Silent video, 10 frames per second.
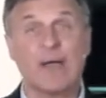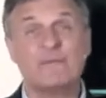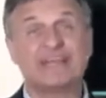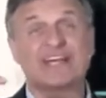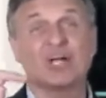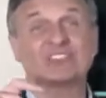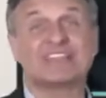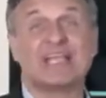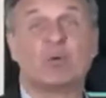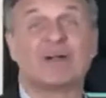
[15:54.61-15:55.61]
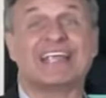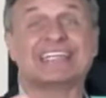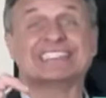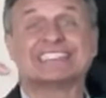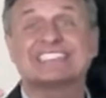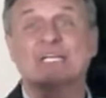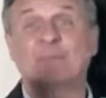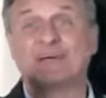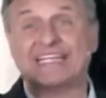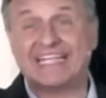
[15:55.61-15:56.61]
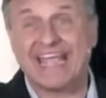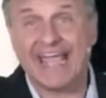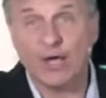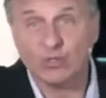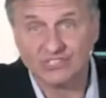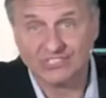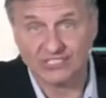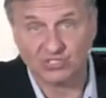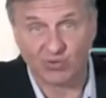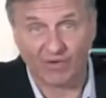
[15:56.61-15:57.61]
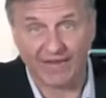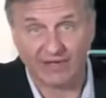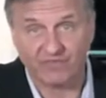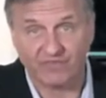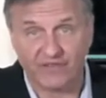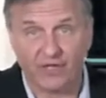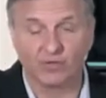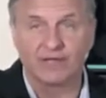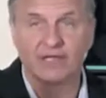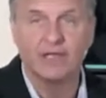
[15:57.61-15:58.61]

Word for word: because they were in somebody else's grain field,